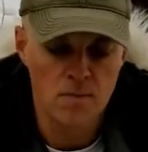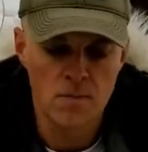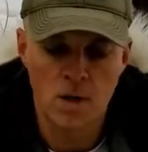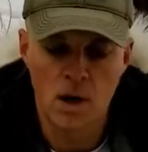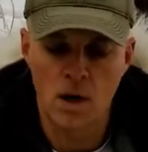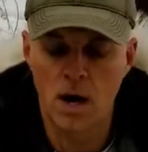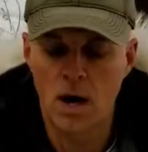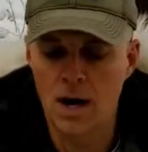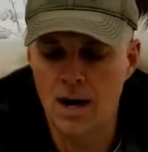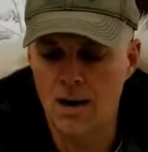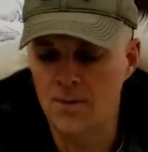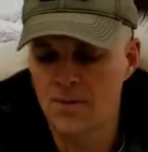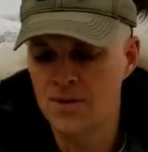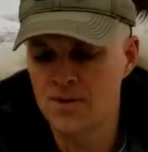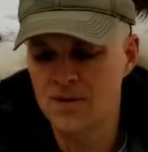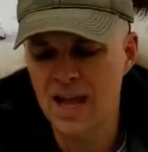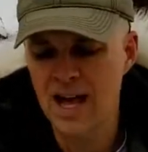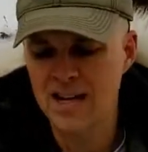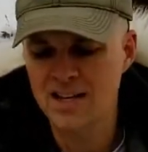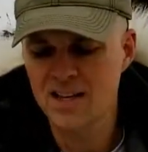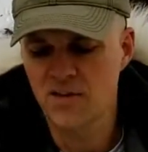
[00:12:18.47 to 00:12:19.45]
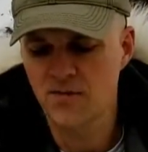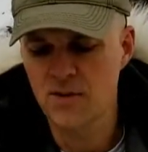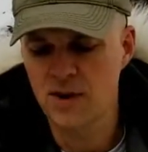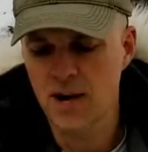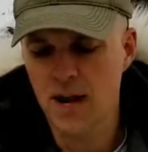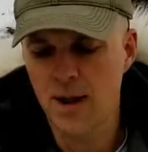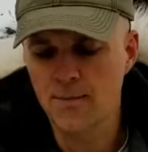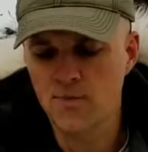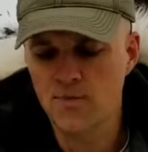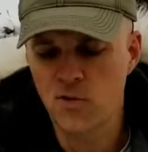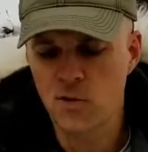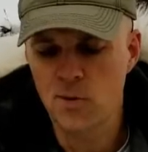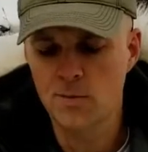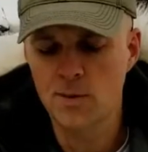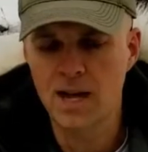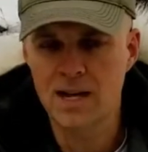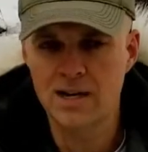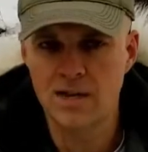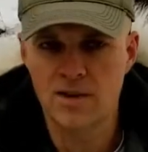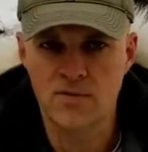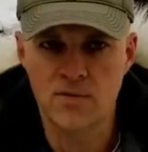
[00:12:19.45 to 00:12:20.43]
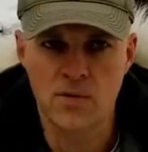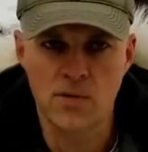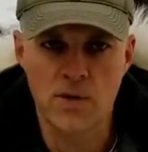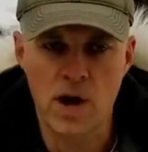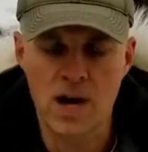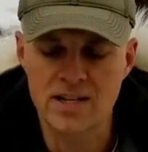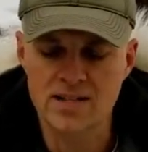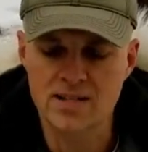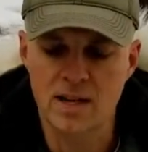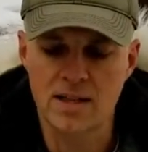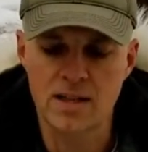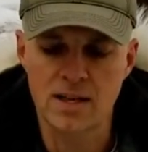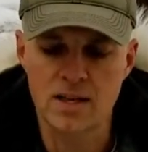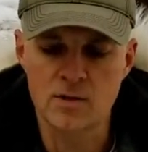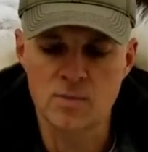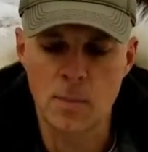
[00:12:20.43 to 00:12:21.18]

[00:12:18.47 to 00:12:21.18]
there's a lot of different names for them, a lot of different thoughts on these,